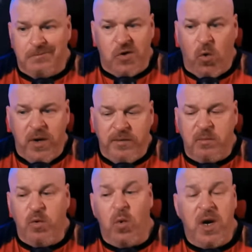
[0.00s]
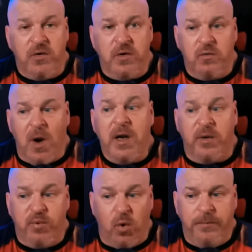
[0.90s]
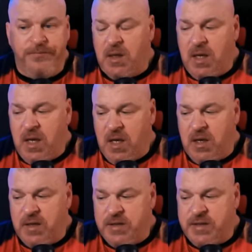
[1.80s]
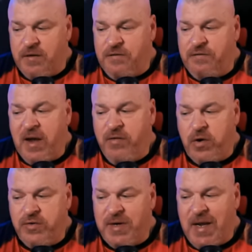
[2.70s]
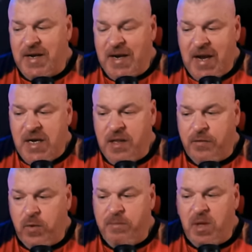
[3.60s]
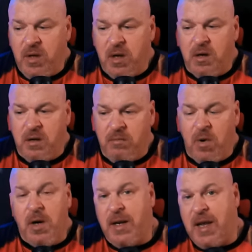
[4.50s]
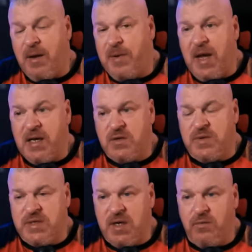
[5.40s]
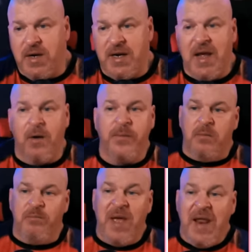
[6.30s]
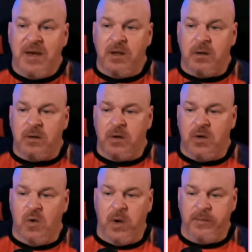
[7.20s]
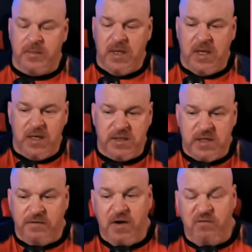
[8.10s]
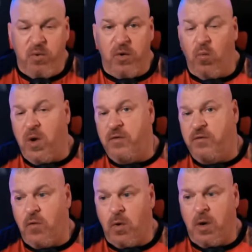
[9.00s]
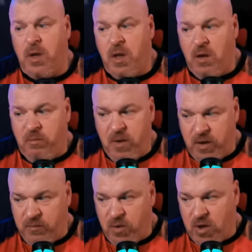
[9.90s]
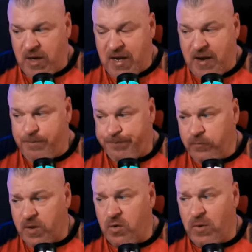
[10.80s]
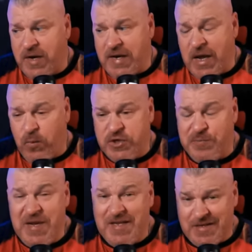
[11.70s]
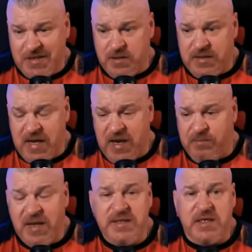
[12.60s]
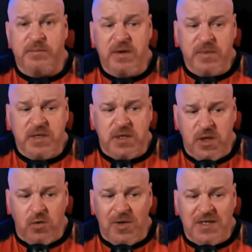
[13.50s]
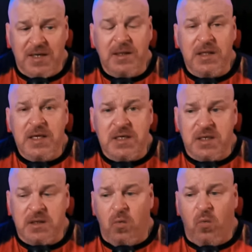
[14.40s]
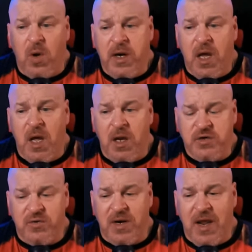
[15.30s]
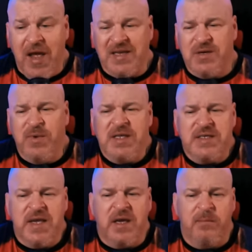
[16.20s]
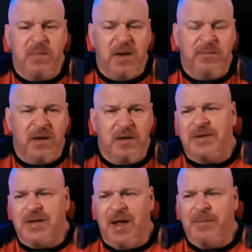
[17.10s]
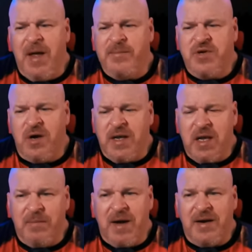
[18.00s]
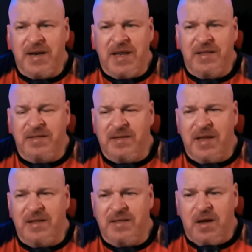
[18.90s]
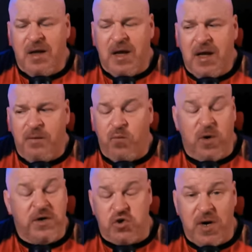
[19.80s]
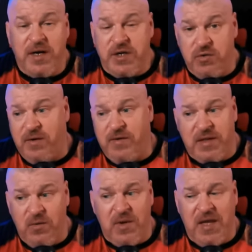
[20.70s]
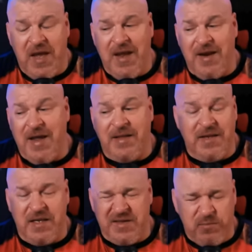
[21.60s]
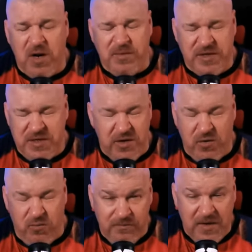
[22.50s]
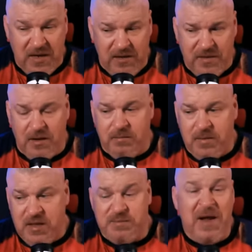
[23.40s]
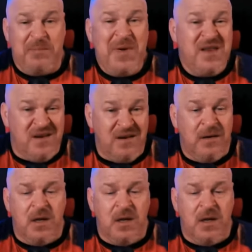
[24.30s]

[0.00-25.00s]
coin, number 100 rocket pool, is 593 million market cap as we sit right now. Ben coin is 5.14 million market cap right now, which means that Ben's commitment to you is at least 100x. And when I say commitment, I'm, I'm talking about it in in the uh, we're going to try to do everything we can. Not that he's promising you anything. It is my opinion